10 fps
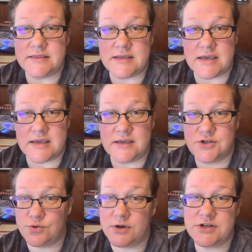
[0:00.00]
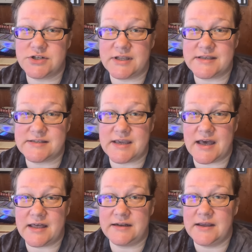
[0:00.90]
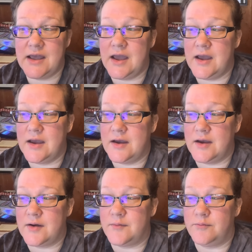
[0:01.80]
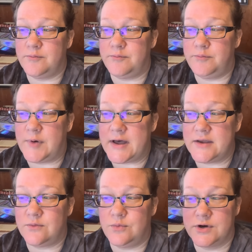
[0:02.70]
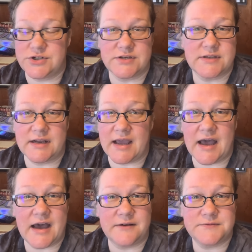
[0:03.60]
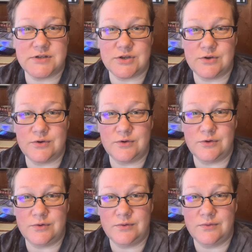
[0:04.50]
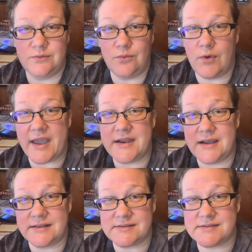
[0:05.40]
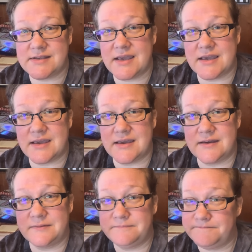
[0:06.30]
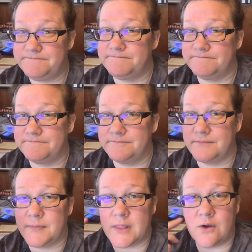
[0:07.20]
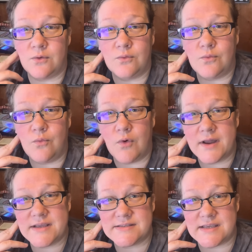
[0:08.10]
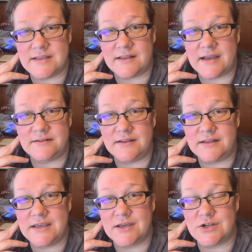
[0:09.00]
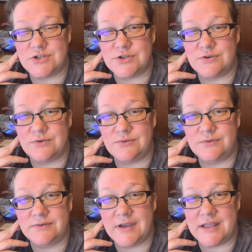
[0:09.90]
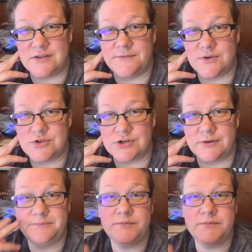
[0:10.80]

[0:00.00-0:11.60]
the shortage list yet, but we're just going to have to wait and see what is Eli Lilly going to do in the future.